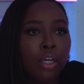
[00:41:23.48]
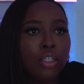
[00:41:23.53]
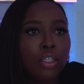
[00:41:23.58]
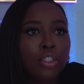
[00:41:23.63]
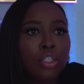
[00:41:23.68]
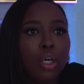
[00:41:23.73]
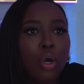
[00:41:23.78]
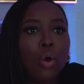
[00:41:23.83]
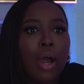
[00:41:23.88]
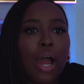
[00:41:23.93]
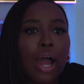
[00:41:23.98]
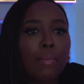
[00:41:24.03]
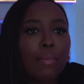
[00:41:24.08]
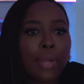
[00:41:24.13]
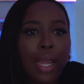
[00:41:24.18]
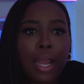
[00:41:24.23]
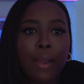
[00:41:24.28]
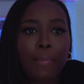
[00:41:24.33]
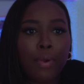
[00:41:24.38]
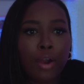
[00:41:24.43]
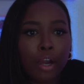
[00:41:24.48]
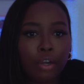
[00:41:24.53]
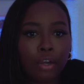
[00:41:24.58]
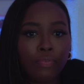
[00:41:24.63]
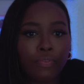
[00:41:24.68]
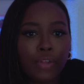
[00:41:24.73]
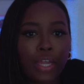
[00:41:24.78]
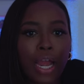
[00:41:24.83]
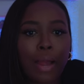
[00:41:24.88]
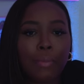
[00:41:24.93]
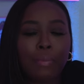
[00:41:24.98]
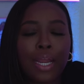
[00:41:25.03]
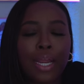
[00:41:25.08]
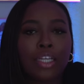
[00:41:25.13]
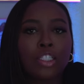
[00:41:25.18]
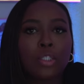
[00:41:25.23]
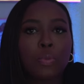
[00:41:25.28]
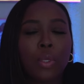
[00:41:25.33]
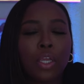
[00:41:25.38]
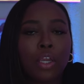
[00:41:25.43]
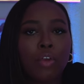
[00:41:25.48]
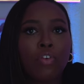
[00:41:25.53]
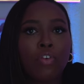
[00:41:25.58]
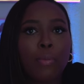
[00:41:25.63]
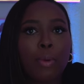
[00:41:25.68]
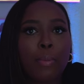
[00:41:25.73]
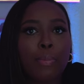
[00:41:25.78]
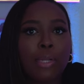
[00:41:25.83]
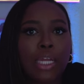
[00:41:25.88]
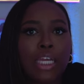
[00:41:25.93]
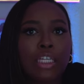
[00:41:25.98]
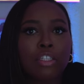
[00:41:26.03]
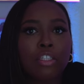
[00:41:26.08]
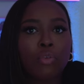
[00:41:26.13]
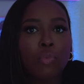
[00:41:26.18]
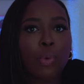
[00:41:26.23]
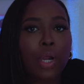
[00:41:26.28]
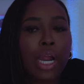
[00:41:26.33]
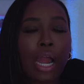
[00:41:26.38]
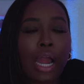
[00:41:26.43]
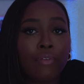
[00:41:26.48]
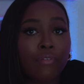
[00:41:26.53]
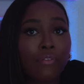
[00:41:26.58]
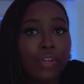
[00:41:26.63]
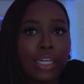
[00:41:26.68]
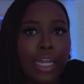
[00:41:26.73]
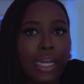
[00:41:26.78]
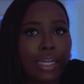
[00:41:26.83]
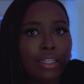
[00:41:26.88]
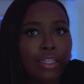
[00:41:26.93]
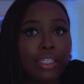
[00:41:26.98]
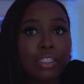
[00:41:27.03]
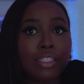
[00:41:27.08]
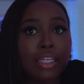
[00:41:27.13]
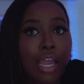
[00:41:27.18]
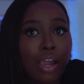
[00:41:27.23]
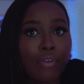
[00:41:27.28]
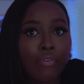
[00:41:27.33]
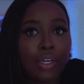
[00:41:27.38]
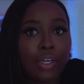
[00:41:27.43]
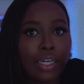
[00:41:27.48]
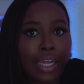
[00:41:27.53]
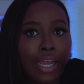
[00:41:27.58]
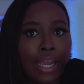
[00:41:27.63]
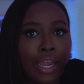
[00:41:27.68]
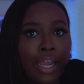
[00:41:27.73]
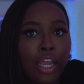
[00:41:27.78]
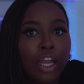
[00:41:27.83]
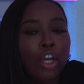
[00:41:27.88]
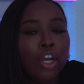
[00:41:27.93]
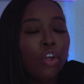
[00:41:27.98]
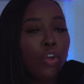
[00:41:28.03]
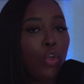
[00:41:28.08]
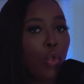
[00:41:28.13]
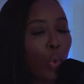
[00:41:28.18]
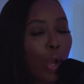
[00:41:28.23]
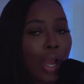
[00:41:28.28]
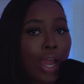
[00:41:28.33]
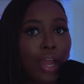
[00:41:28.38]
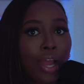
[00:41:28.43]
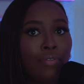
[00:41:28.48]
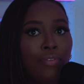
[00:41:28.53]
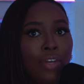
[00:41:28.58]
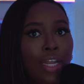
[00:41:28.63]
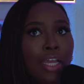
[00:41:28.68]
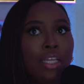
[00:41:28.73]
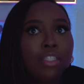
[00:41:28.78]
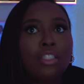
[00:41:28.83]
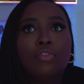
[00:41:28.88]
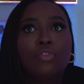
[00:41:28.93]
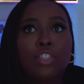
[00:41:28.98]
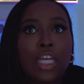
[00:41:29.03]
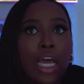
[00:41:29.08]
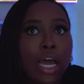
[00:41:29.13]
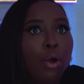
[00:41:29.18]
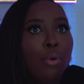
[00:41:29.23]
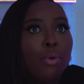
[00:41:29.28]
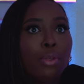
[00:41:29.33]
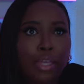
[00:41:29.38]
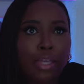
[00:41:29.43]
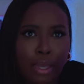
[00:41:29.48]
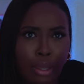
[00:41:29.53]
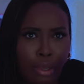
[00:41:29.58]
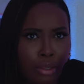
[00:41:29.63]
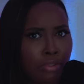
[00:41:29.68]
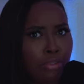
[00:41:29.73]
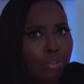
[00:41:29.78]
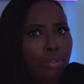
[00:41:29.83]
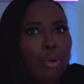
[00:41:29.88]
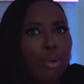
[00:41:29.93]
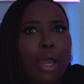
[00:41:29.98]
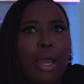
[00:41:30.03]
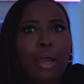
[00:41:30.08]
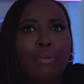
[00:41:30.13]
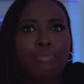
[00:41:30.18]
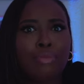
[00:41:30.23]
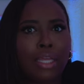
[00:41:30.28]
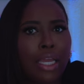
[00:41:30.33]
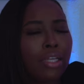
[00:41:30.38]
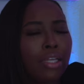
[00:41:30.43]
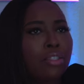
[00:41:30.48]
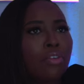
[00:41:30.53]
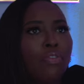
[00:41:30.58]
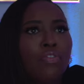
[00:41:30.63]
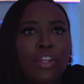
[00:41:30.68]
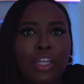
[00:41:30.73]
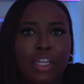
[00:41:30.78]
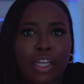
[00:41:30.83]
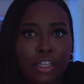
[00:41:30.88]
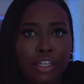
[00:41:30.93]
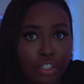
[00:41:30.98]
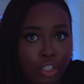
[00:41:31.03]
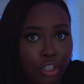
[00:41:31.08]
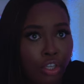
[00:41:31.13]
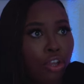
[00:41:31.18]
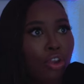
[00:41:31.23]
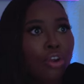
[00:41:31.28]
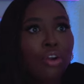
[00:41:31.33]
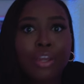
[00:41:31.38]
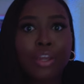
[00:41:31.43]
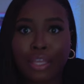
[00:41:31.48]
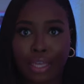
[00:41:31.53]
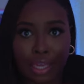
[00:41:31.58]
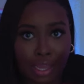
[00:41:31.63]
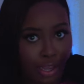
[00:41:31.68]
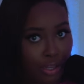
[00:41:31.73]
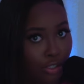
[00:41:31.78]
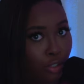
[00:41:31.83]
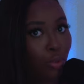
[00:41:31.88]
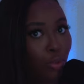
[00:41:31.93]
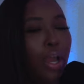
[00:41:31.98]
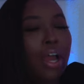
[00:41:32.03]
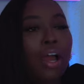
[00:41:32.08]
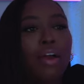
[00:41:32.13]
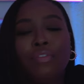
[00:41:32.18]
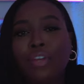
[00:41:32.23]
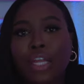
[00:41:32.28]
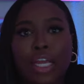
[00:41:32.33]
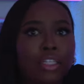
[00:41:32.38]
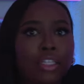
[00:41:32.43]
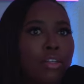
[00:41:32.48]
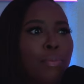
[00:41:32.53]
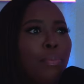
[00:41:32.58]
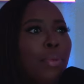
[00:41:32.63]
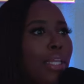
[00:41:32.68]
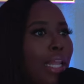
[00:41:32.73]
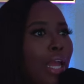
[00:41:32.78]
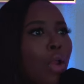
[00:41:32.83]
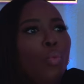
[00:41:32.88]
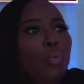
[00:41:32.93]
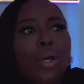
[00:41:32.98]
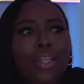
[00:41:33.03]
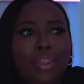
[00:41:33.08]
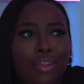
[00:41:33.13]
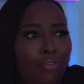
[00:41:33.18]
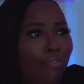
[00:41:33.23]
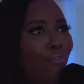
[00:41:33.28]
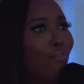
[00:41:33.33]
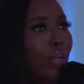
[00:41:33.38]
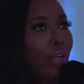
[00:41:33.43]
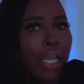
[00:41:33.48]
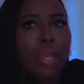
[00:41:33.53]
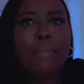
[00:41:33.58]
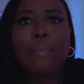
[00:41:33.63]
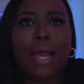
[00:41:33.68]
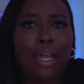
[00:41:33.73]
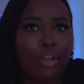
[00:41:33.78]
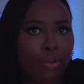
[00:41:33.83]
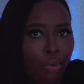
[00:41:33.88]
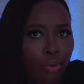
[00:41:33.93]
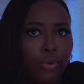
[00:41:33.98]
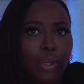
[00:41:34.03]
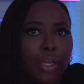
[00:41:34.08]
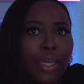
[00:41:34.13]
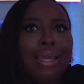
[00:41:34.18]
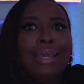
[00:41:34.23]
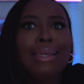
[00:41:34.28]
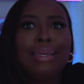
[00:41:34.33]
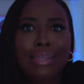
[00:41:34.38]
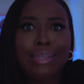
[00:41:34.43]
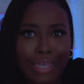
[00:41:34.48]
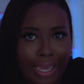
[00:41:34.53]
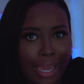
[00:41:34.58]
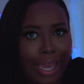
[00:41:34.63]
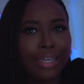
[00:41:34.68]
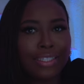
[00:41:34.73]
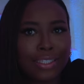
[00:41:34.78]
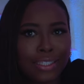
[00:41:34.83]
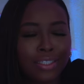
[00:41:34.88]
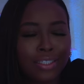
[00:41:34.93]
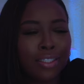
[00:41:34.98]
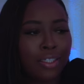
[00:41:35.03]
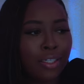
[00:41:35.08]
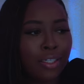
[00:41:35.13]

So I'm not perfect. I'm not speaking from a place of where I feel like this every day. Do I have days of doubt? Yes. Do I have days of feeling insecure? Yes. Do I have days of be like, what the am I doing? Yes.